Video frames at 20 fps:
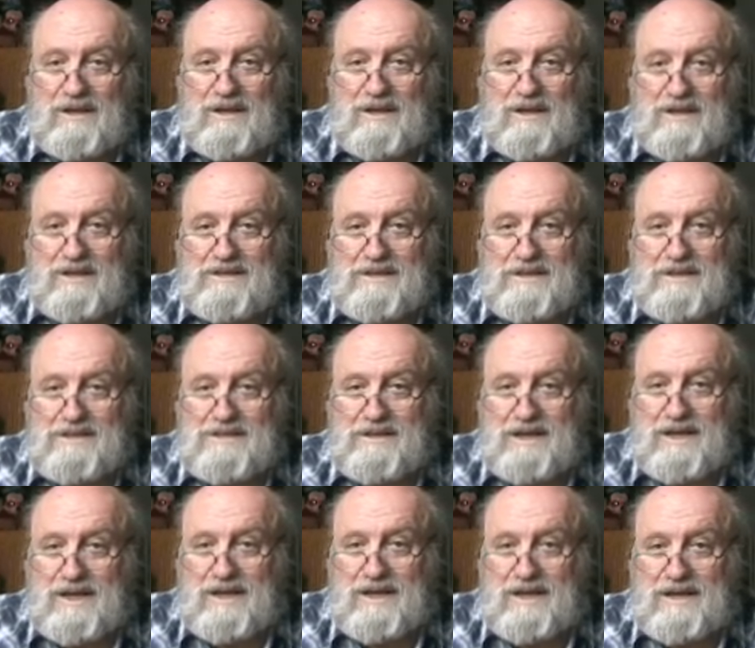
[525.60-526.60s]
It's
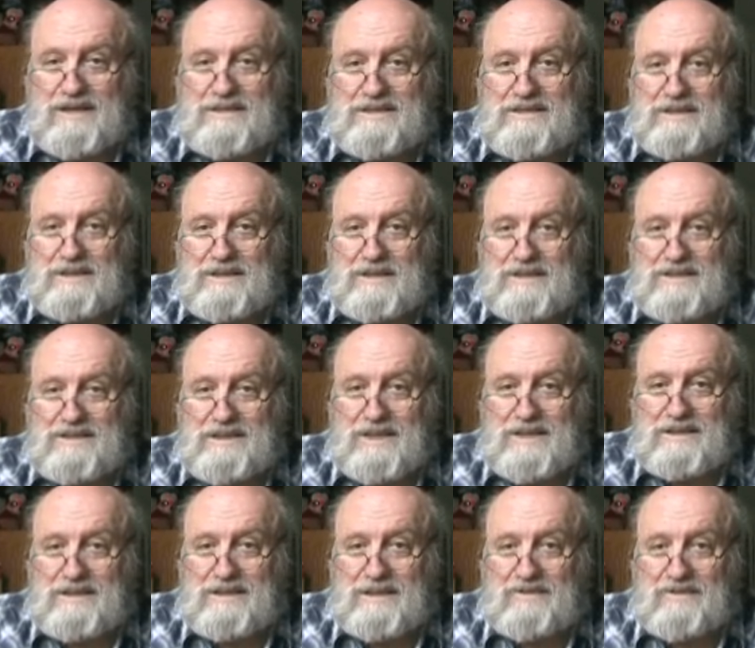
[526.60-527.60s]
inside us, to the
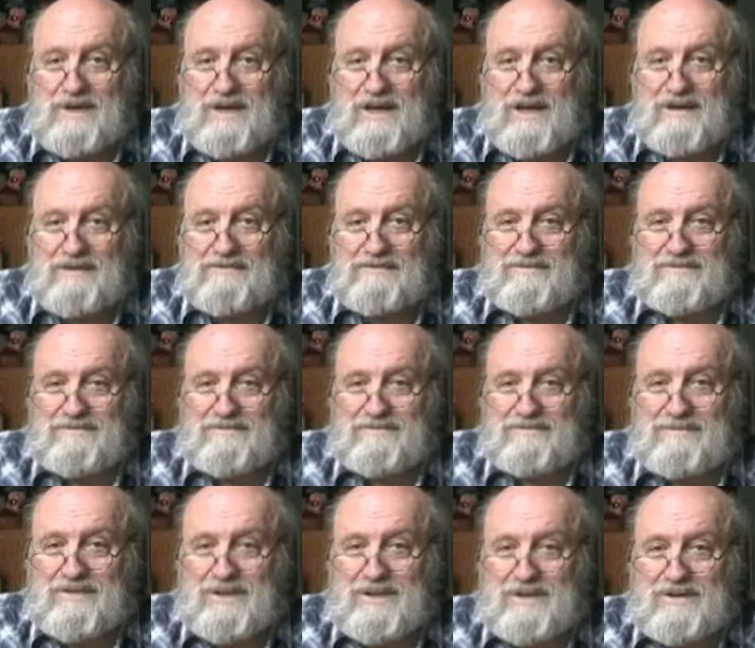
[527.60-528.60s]
extent that we have
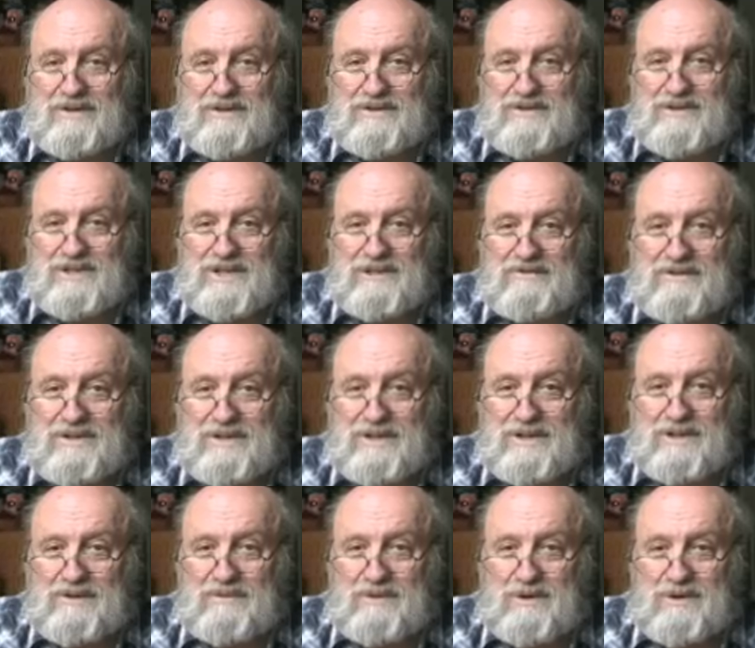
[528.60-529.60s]
introduced evil into
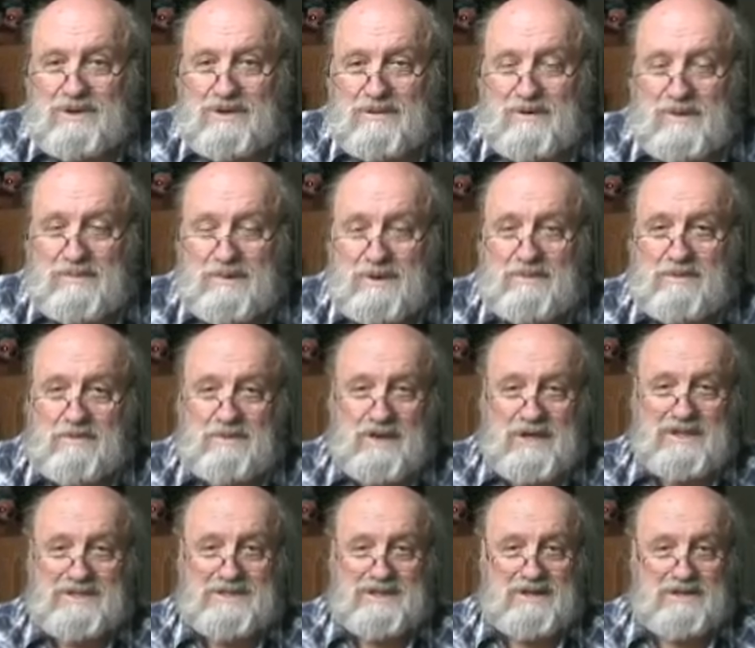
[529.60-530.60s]
the world. And remember what
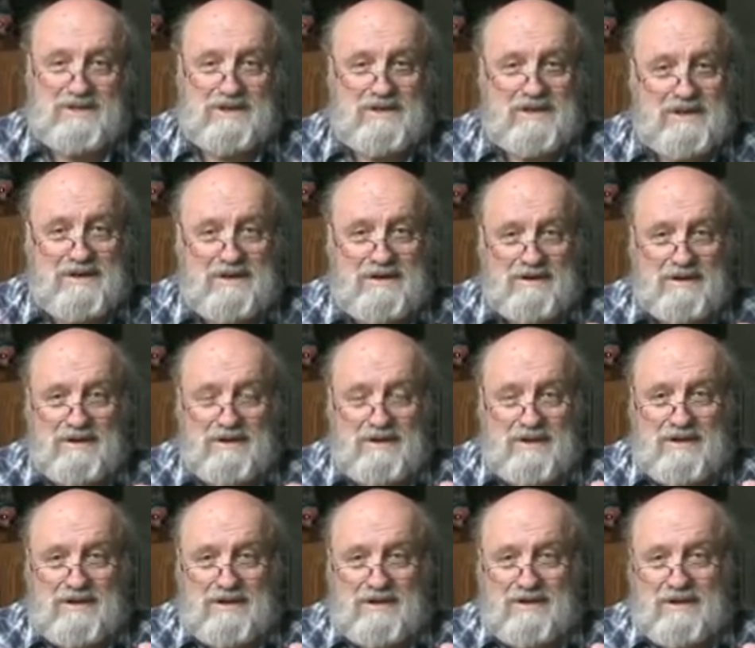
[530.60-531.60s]
I said earlier,
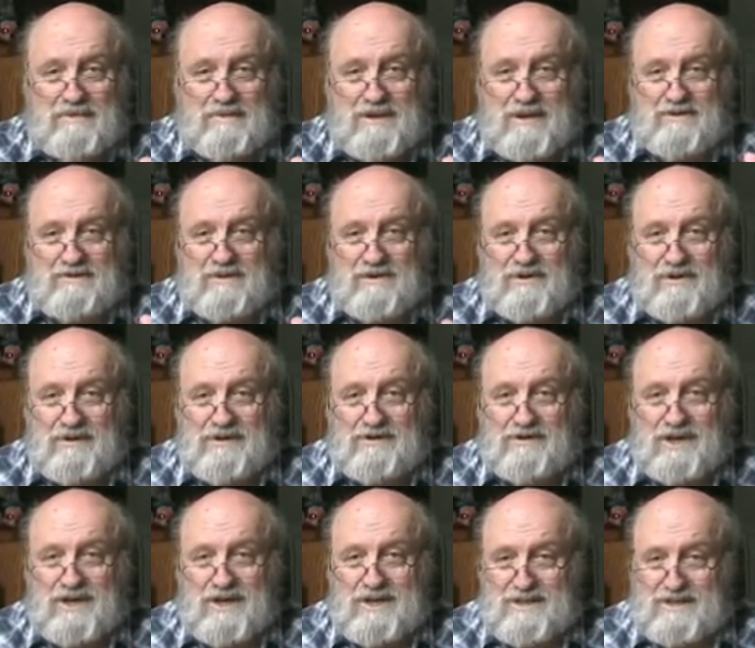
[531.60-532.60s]
the metaphor of the
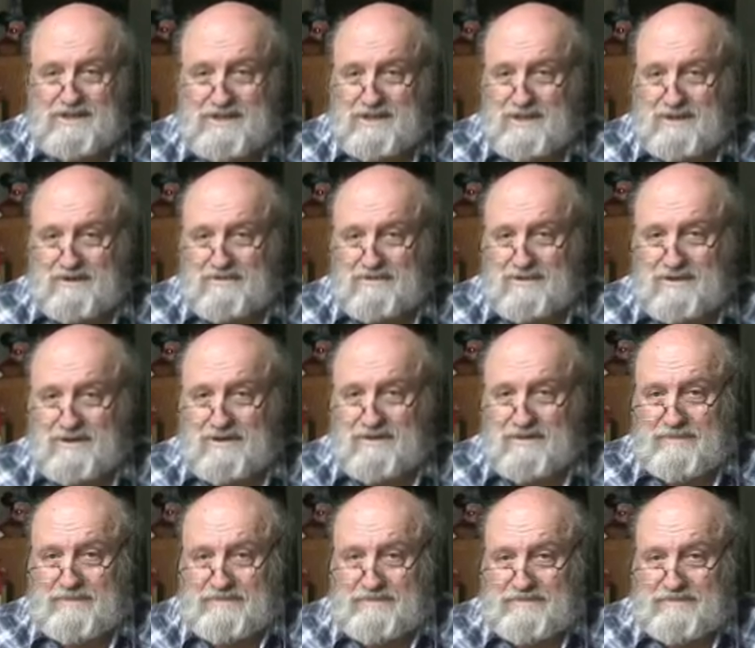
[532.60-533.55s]
train and stuff, you know.